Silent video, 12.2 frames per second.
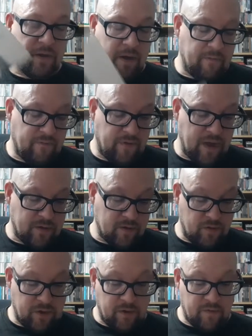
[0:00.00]
and fit
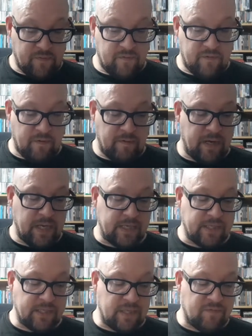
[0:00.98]
good enough for
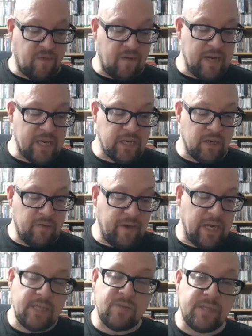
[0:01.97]
release. There's very little
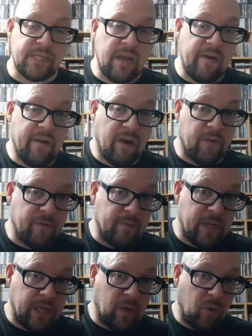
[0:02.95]
unreleased material on the
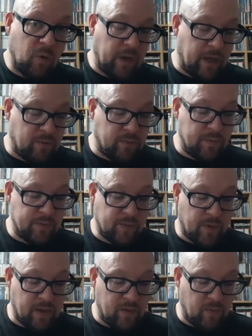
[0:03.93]
Recall albums,
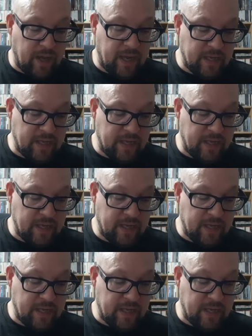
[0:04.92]
by the way.